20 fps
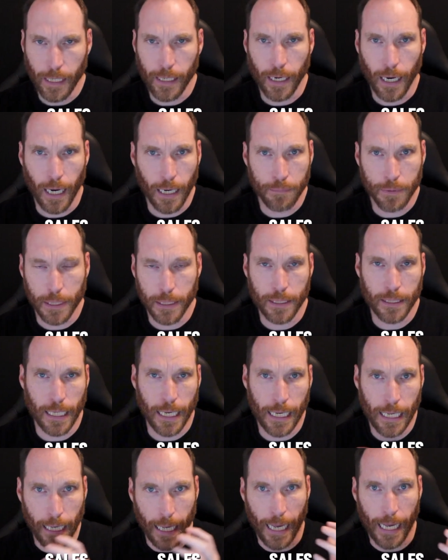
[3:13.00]
and ops is
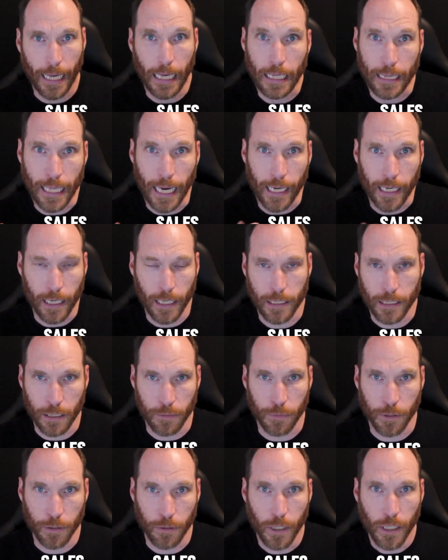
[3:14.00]
saying, hey, that
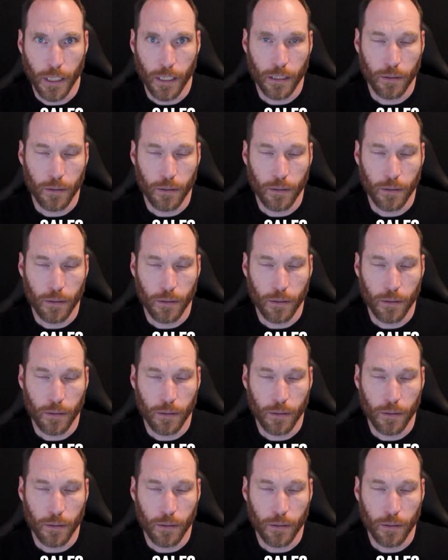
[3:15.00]
customer